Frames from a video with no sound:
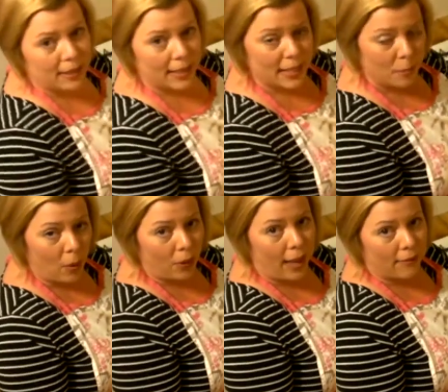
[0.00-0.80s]
This
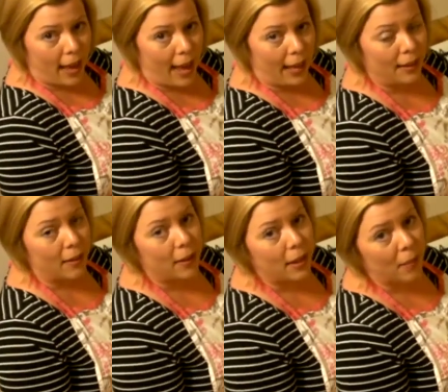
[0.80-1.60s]
bowl I've had
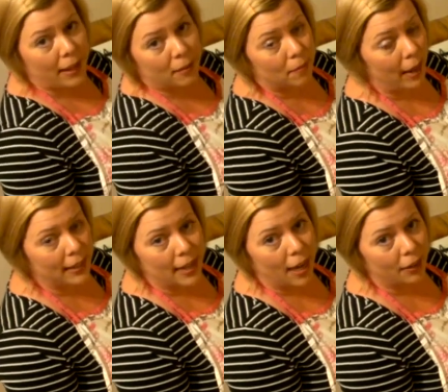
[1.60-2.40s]
in my
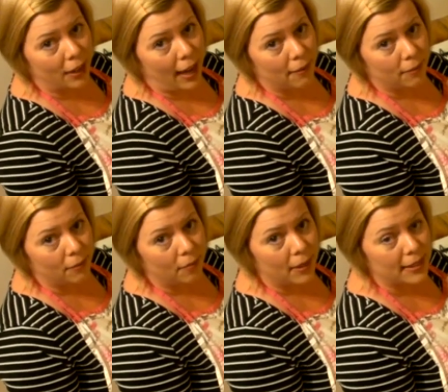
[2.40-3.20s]
entire life.
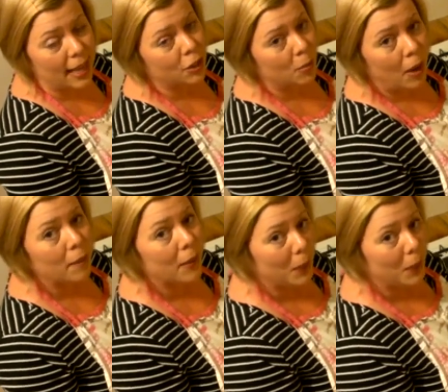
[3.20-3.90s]
It's actually probably